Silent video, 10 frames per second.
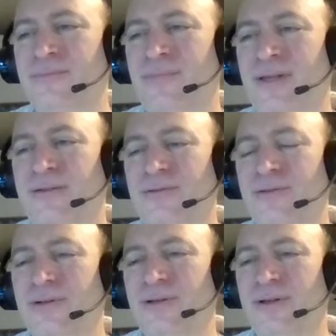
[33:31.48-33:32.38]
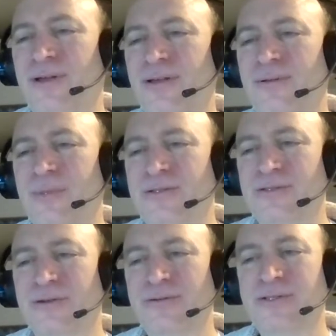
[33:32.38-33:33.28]
And Hanuman
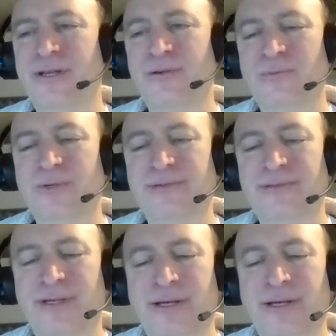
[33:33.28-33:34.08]
starts out with,